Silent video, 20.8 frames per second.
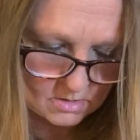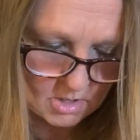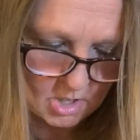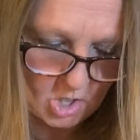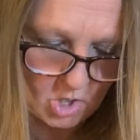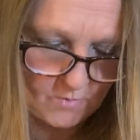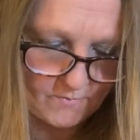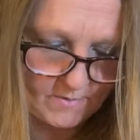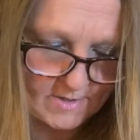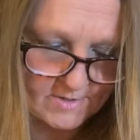
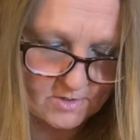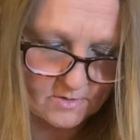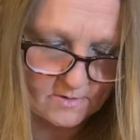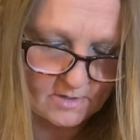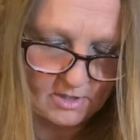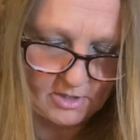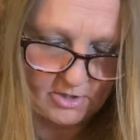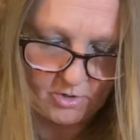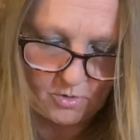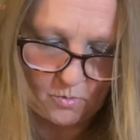Oh, these are
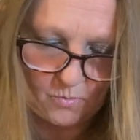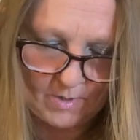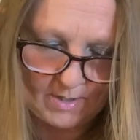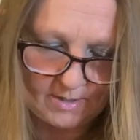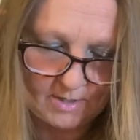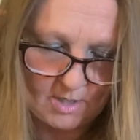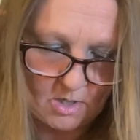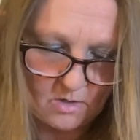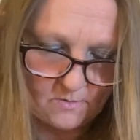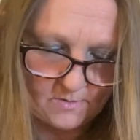the little
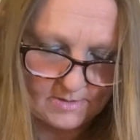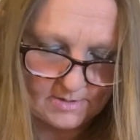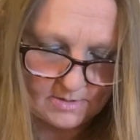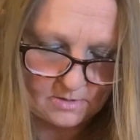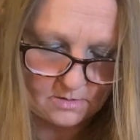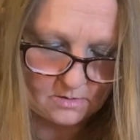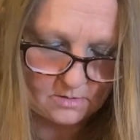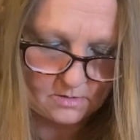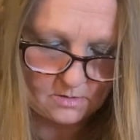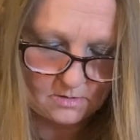
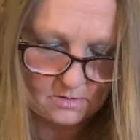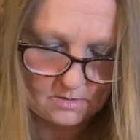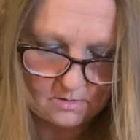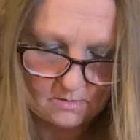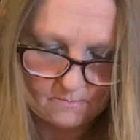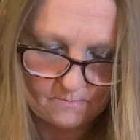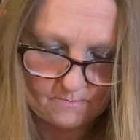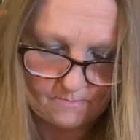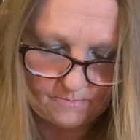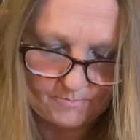windows.
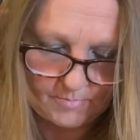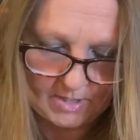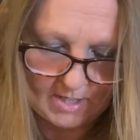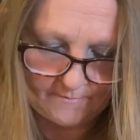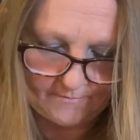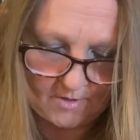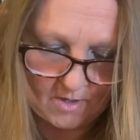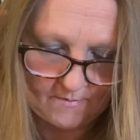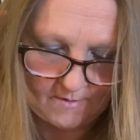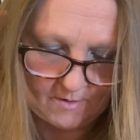But I
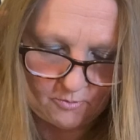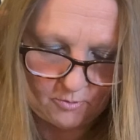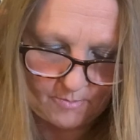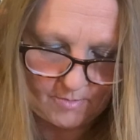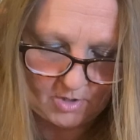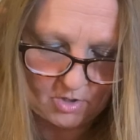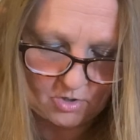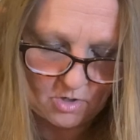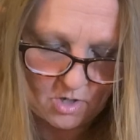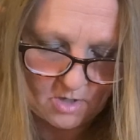thought they were
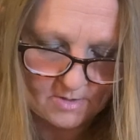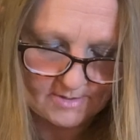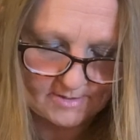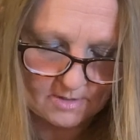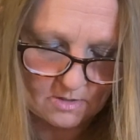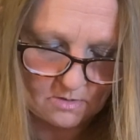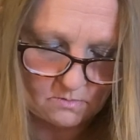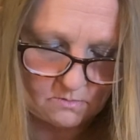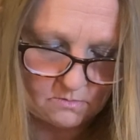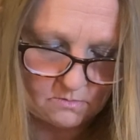bigger also.